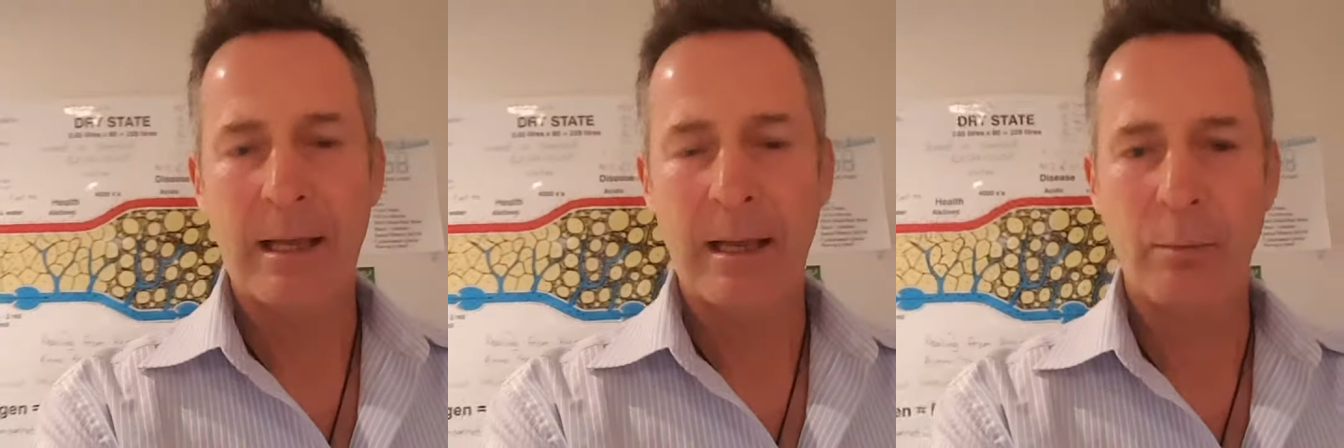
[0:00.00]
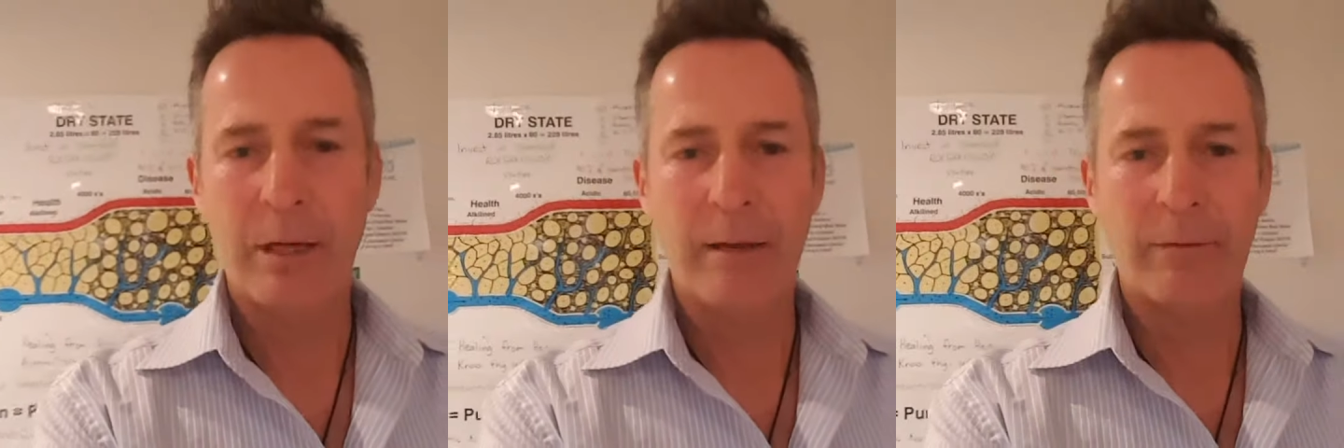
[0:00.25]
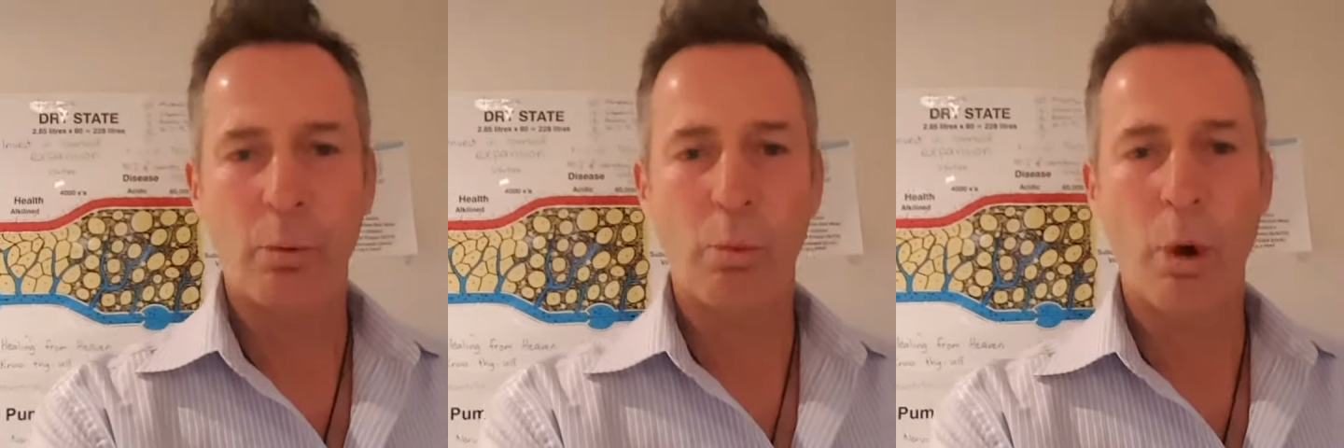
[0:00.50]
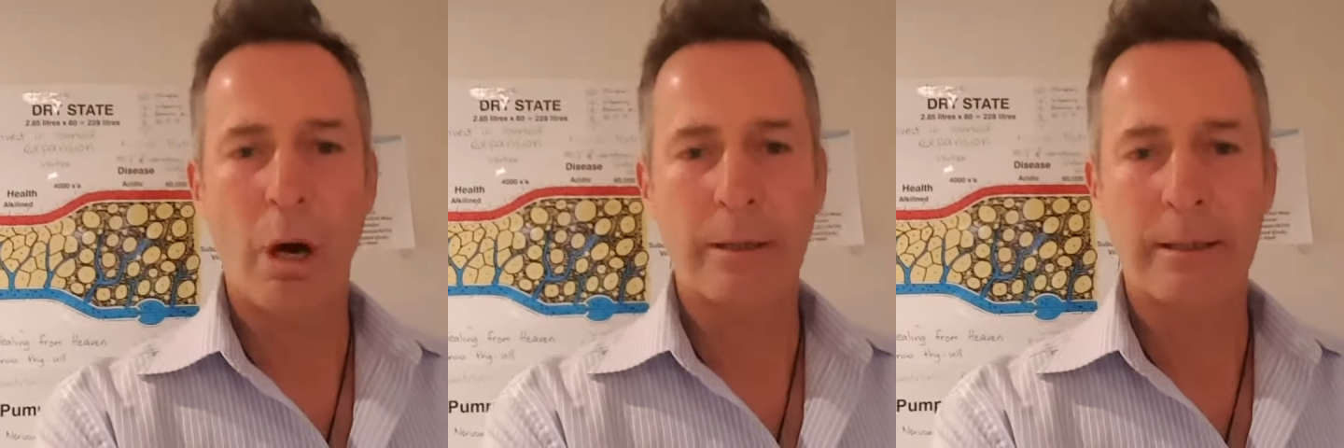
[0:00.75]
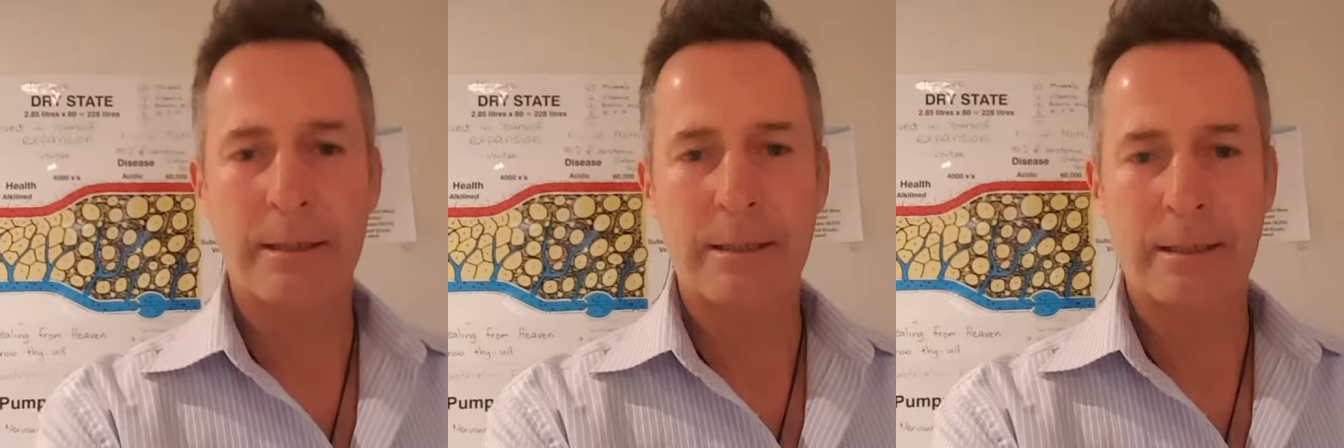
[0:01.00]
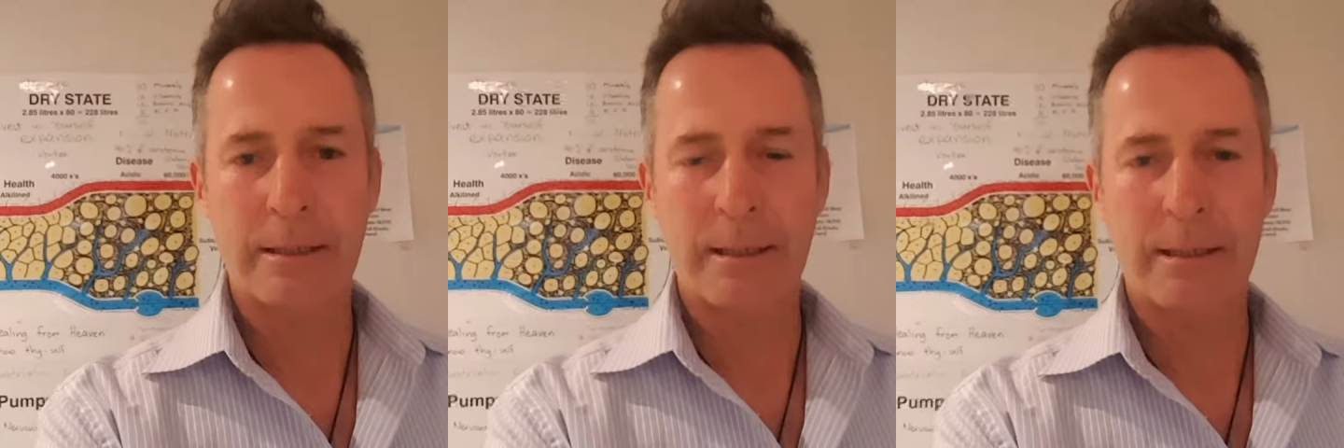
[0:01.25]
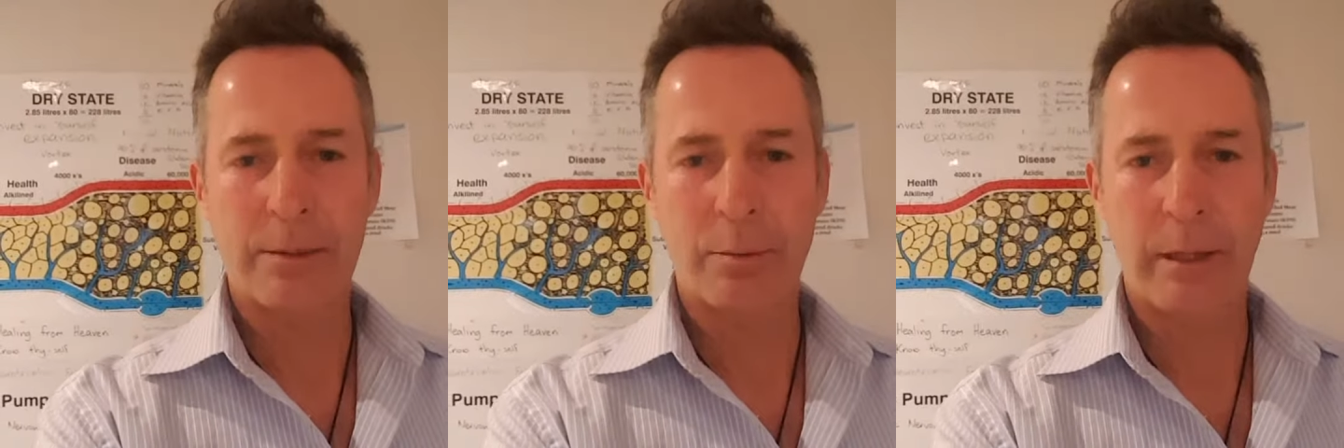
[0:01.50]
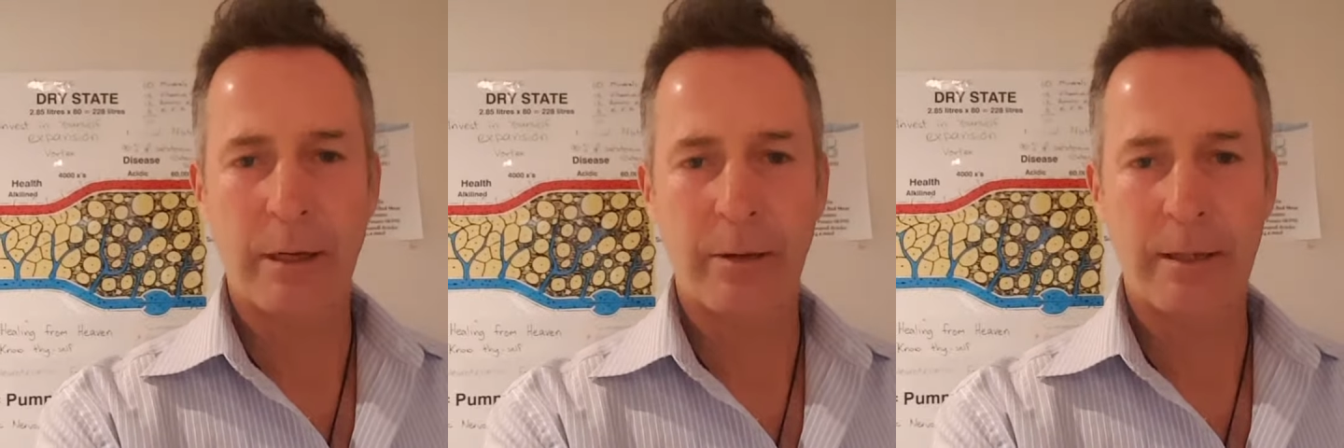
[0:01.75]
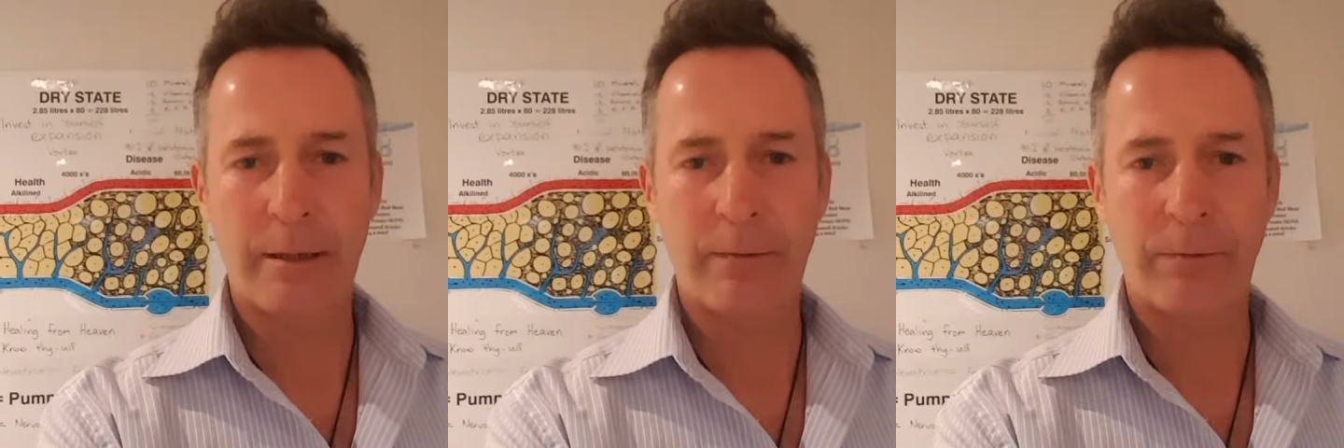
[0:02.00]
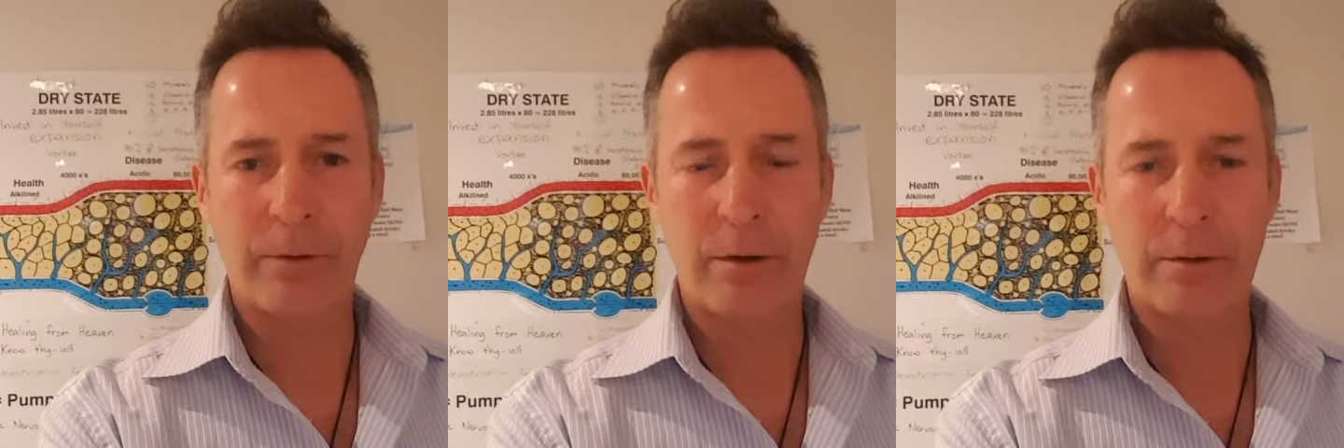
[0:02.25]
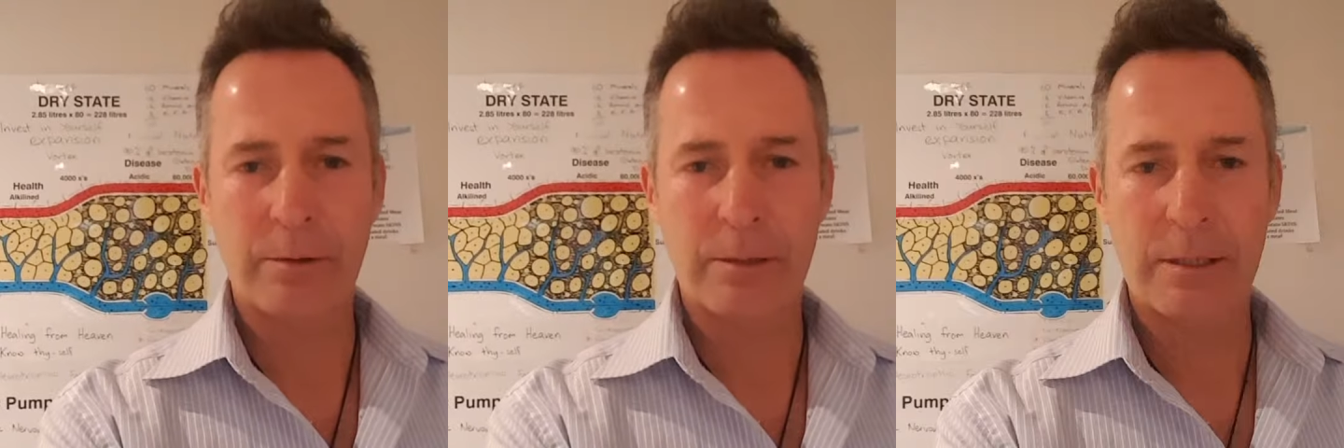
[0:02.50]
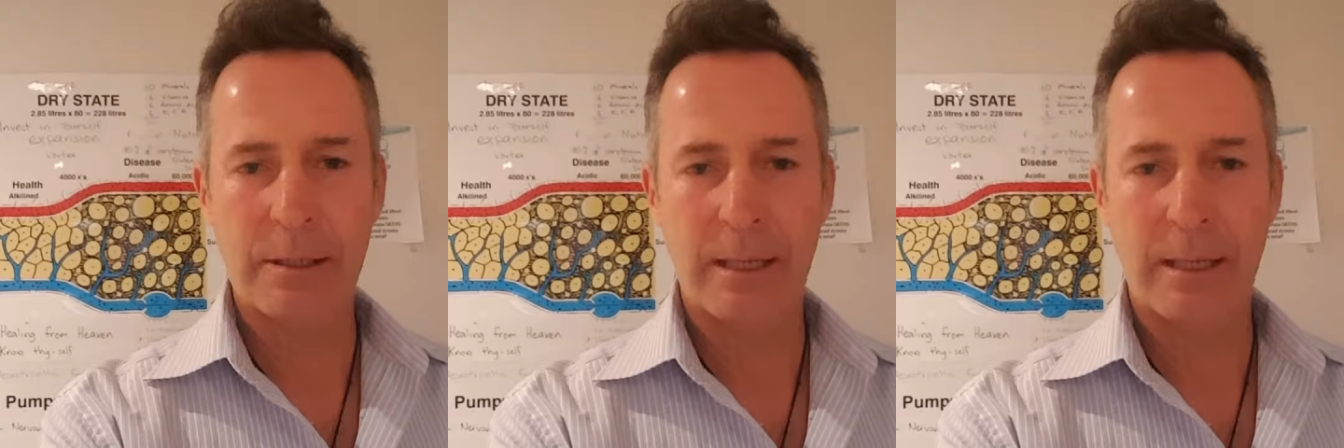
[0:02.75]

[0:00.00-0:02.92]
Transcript: And we have a wand as well that throws